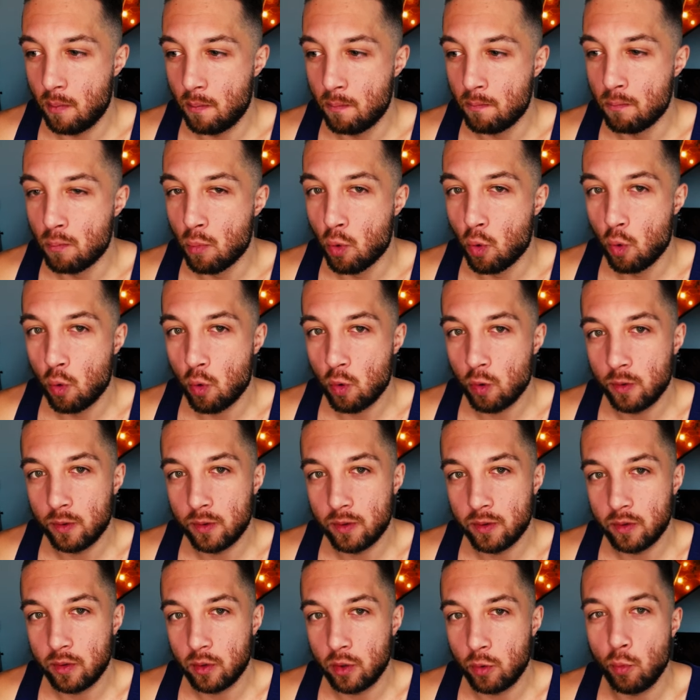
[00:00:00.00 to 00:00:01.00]

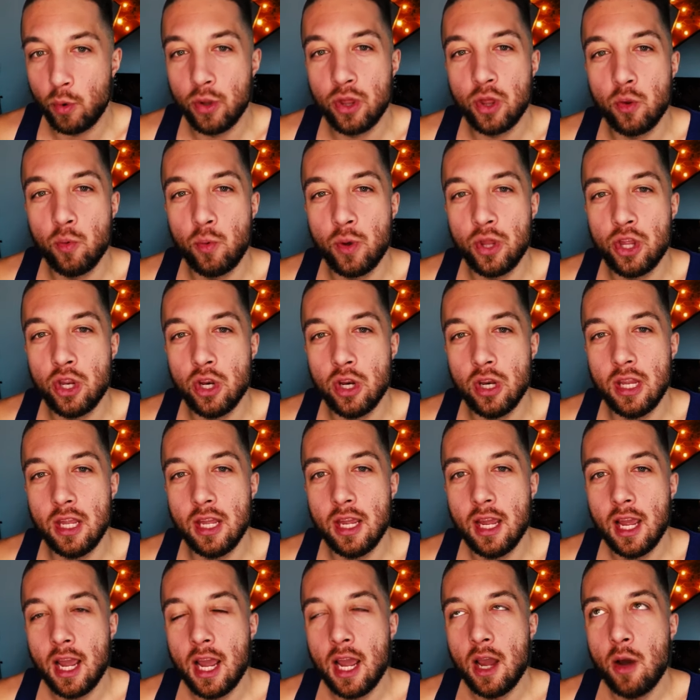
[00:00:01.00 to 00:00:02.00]
moral,
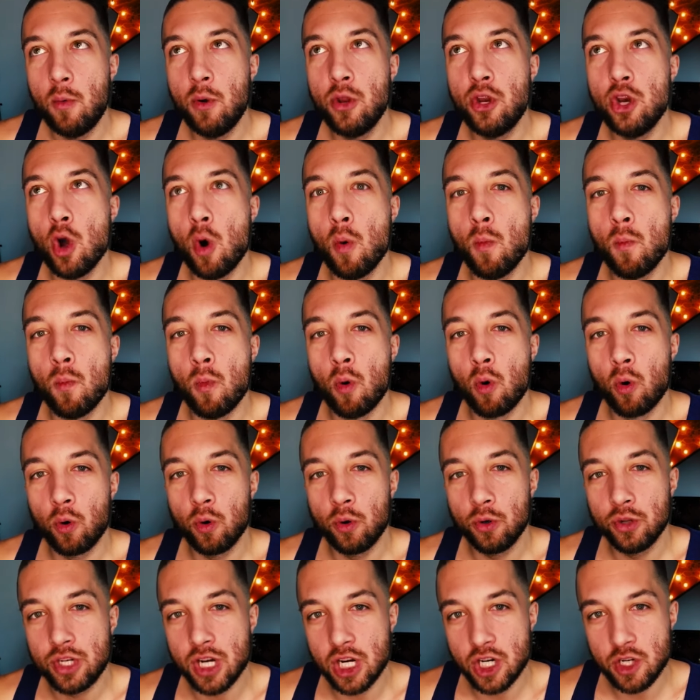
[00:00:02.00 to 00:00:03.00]
with no
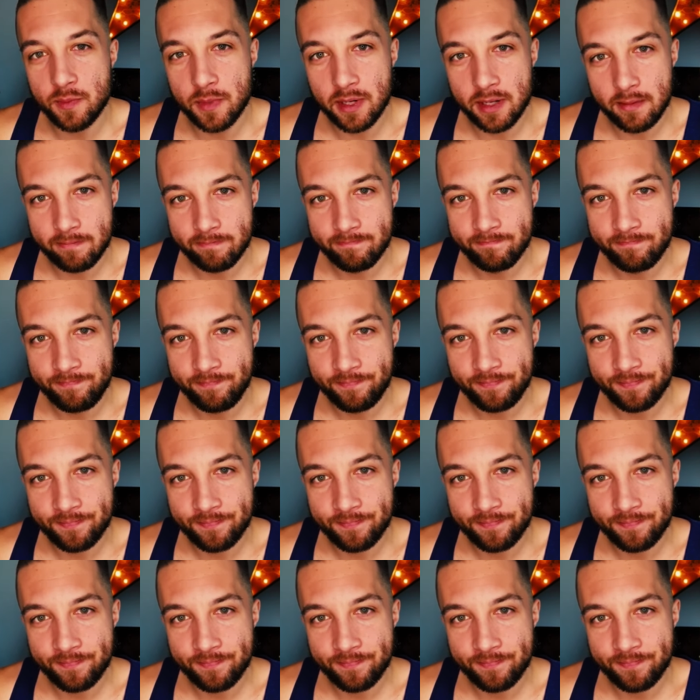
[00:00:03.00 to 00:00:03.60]
moral judgment,